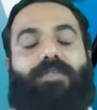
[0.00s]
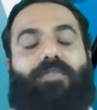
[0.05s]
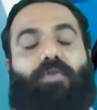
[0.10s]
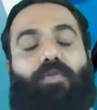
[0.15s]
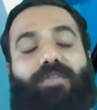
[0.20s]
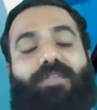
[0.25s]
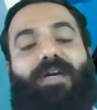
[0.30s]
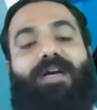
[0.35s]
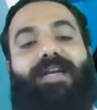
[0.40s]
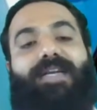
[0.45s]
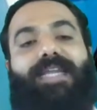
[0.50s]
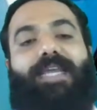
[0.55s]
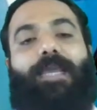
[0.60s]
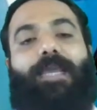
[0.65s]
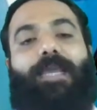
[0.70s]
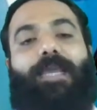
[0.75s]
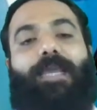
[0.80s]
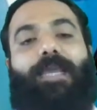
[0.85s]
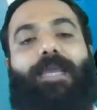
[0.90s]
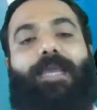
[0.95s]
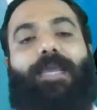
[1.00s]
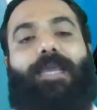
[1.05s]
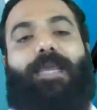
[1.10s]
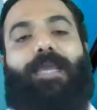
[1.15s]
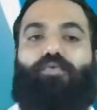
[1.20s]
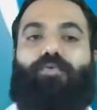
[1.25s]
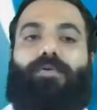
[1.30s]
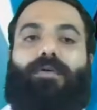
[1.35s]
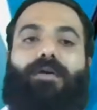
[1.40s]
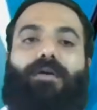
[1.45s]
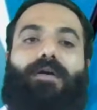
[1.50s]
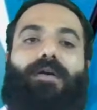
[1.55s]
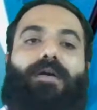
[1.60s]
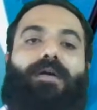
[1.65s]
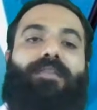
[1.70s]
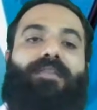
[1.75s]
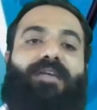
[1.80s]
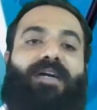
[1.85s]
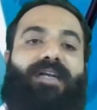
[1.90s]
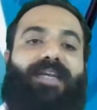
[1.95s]
So 30 plus 2,
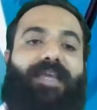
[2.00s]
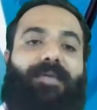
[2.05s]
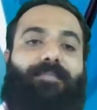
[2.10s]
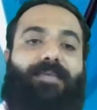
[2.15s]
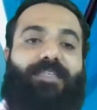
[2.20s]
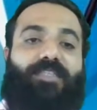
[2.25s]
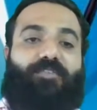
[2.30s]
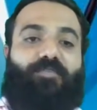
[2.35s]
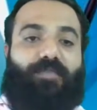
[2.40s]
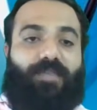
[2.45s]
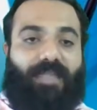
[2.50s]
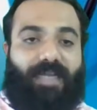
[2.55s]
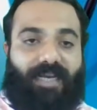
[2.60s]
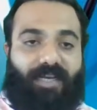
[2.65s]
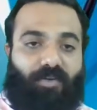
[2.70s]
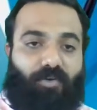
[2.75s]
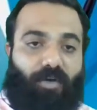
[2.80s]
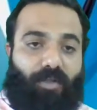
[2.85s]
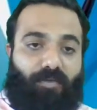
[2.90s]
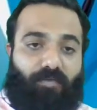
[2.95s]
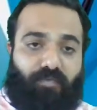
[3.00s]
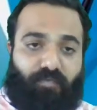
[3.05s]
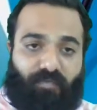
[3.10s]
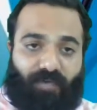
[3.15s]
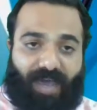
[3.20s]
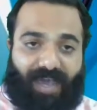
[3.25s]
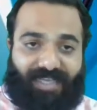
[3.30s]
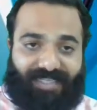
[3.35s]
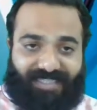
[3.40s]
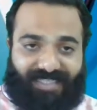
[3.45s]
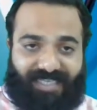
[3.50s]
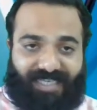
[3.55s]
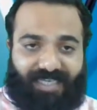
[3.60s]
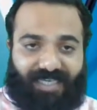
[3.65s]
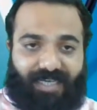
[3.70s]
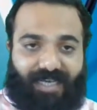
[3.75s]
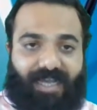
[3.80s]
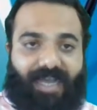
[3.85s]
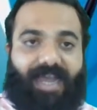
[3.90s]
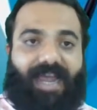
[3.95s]
30 means that called 5C,
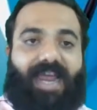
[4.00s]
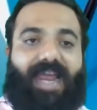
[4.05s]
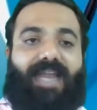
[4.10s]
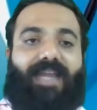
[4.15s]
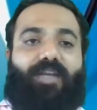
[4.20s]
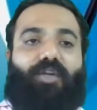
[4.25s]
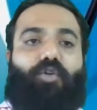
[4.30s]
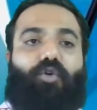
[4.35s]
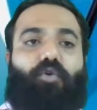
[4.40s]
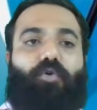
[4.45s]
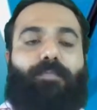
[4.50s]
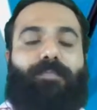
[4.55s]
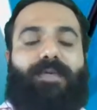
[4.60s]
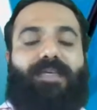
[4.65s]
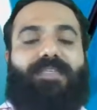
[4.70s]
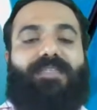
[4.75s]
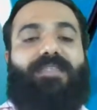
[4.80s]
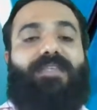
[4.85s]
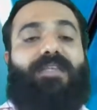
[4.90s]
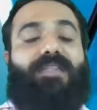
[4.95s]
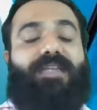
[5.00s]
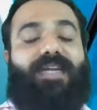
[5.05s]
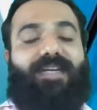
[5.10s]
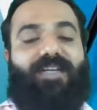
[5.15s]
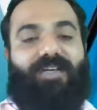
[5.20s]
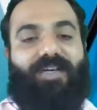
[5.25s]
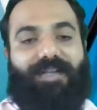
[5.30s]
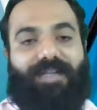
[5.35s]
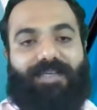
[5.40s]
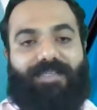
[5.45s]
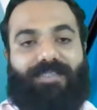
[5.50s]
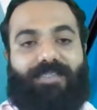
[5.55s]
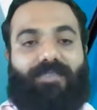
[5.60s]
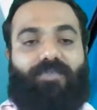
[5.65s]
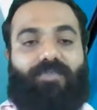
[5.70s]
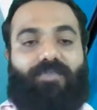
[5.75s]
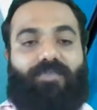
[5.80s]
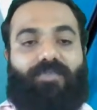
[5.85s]
and 2 means that correction.